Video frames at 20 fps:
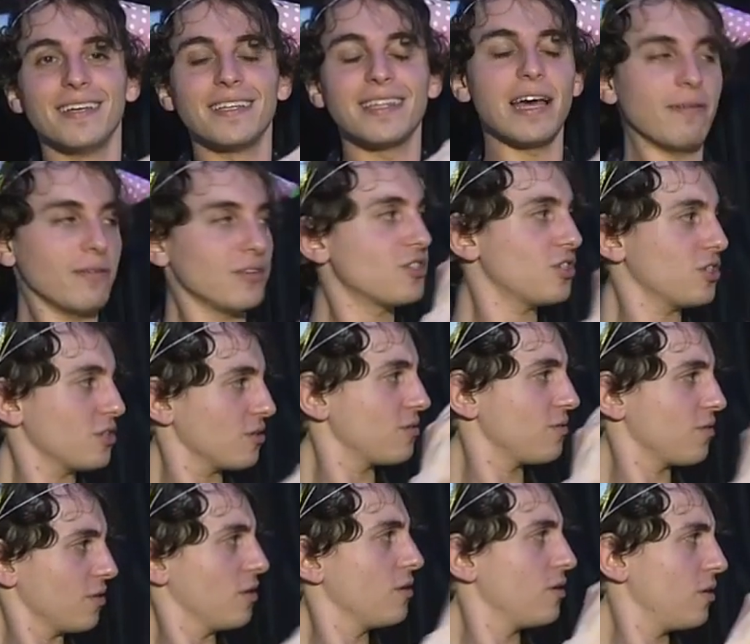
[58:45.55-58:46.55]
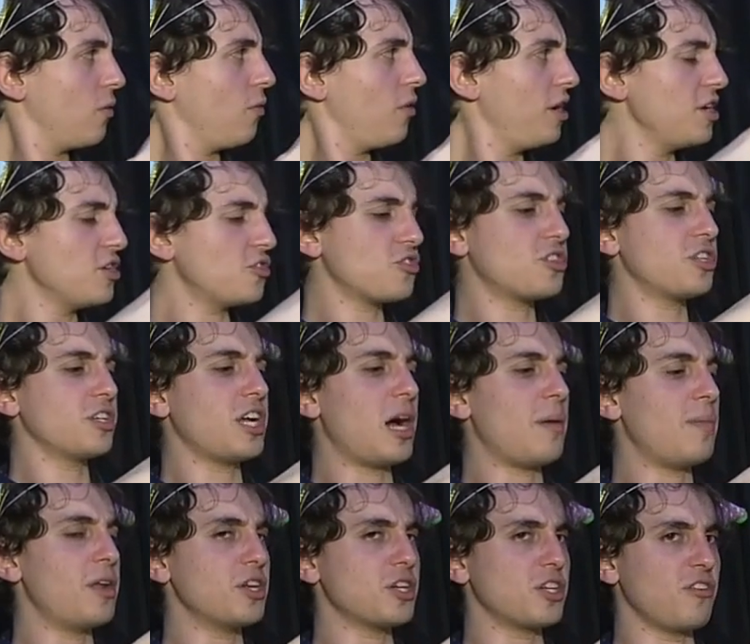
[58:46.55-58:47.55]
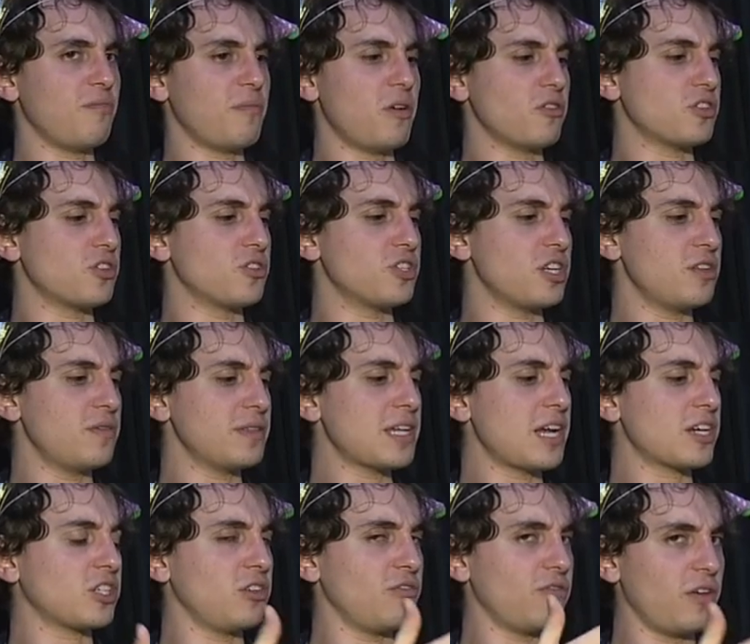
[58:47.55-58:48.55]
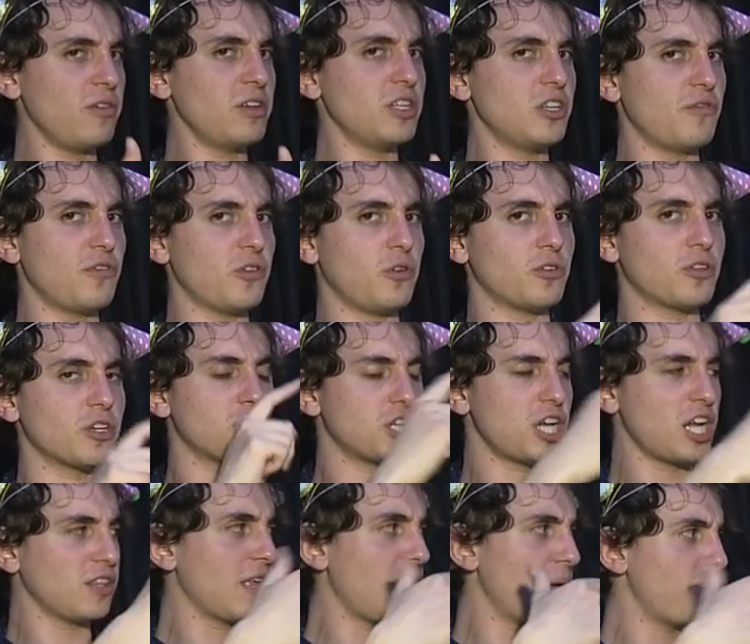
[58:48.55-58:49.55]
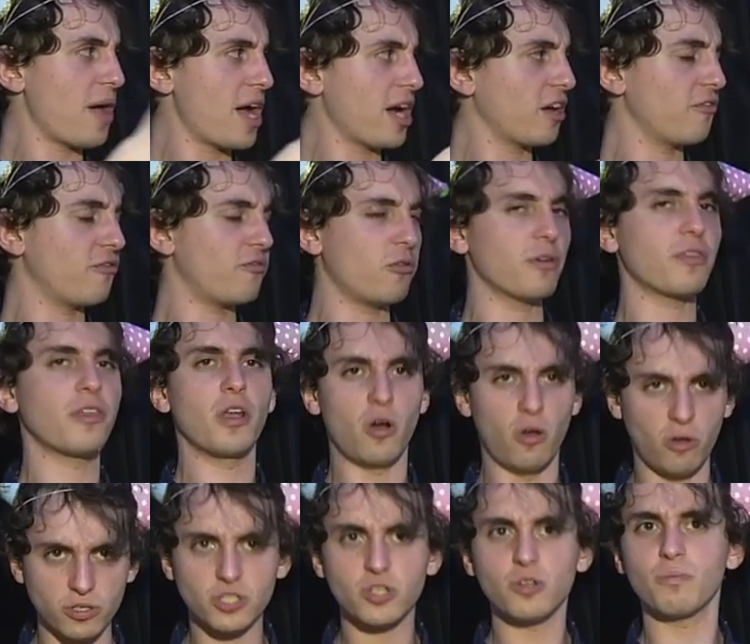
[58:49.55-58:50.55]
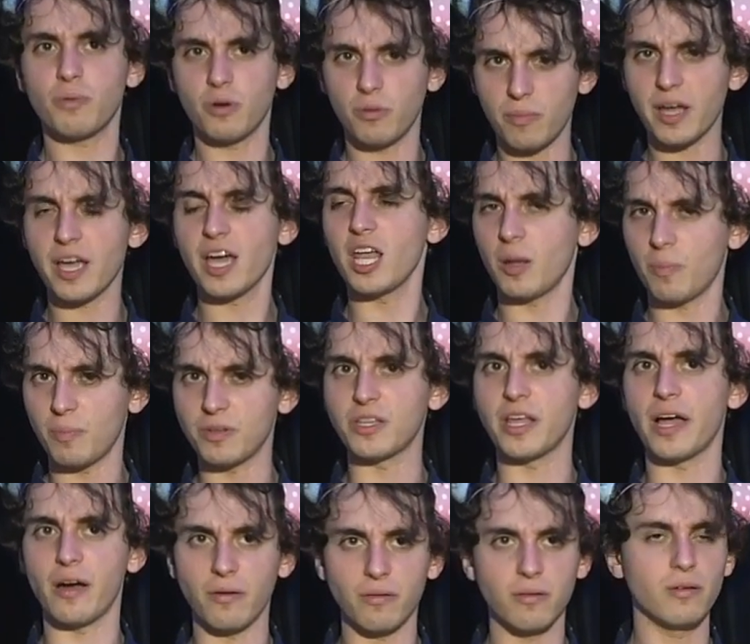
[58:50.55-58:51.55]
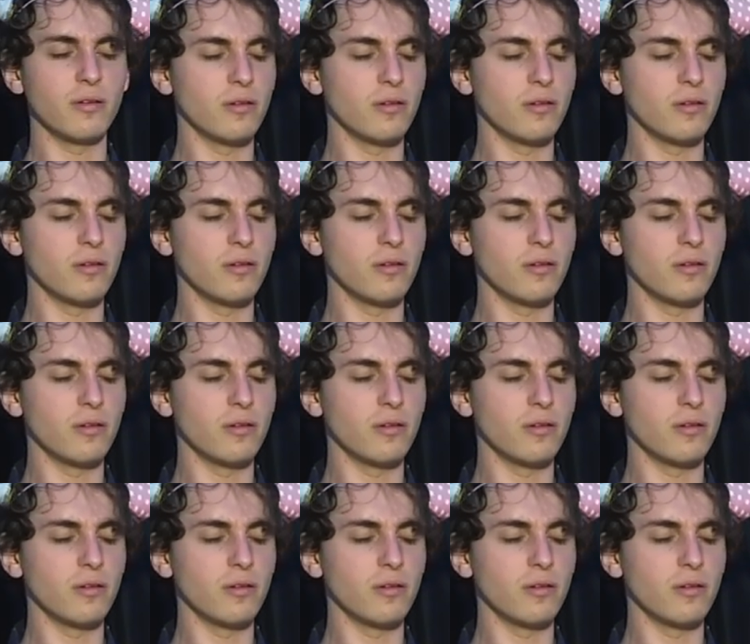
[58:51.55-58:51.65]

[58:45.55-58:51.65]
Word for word: That was... What an interesting combination of motions. It was actually very difficult to shake that back and forth and also put my head up and down.